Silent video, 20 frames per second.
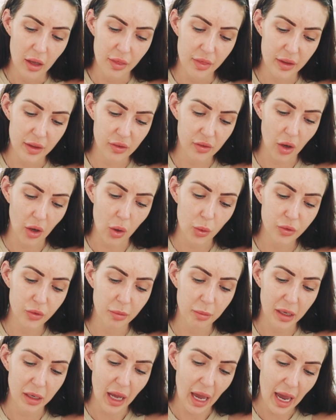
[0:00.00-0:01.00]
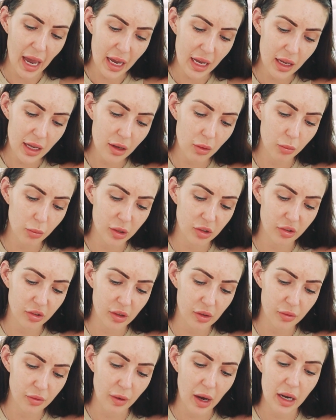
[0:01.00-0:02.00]
this Ultimate A, which
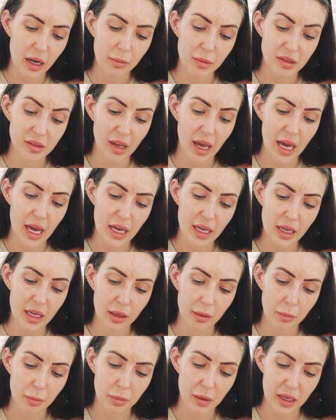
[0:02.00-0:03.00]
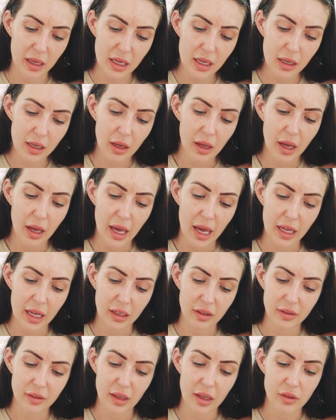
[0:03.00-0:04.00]
is vitamins A and B, and
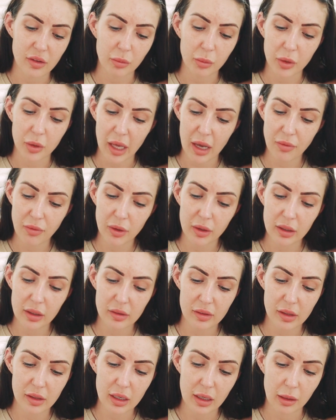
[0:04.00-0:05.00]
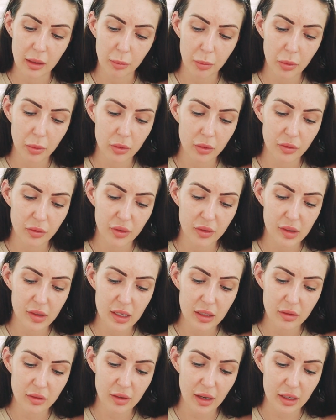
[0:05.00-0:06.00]
it says it will effortlessly improve
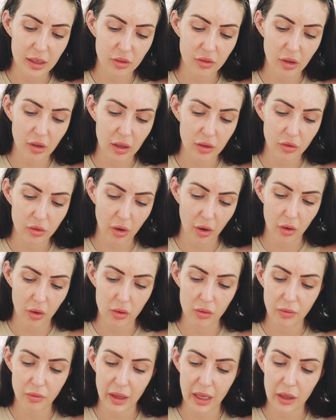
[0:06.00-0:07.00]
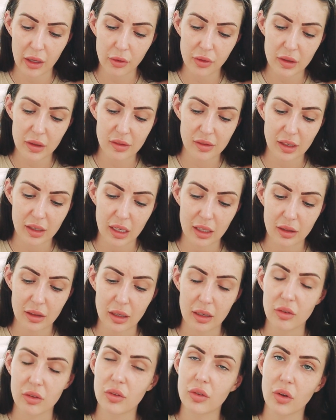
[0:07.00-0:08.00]
skin texture and tone for healthy skin
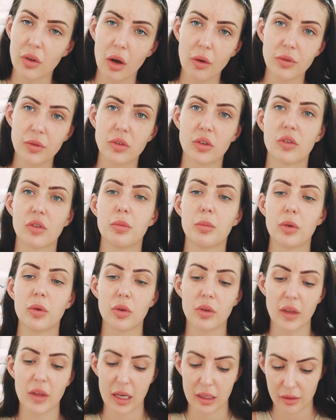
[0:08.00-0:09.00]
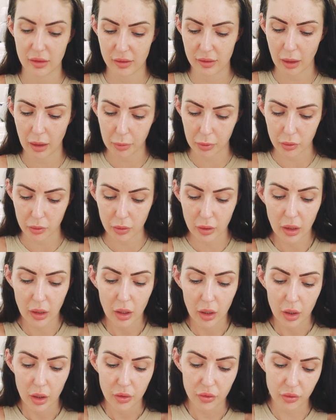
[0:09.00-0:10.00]
that is soft, smooth, and supple.
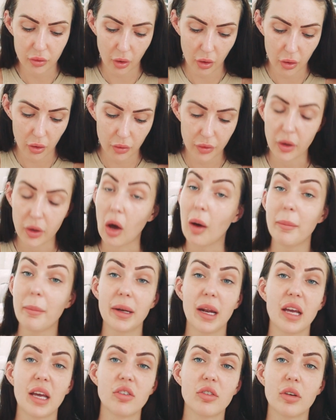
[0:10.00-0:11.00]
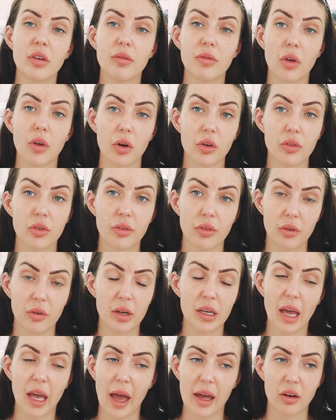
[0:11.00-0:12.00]
So the combination of those
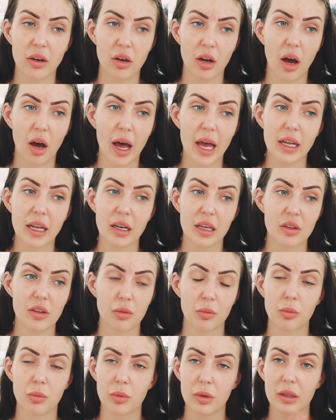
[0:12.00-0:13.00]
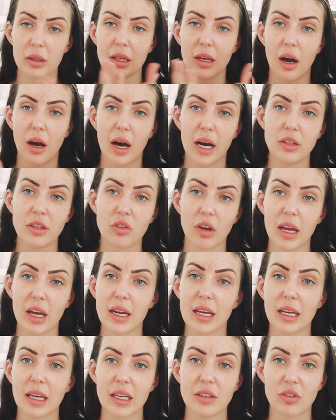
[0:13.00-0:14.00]
three at night is really
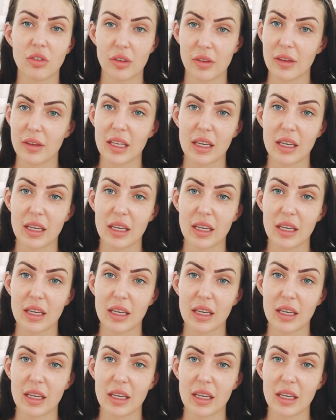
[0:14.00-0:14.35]
hydrating and just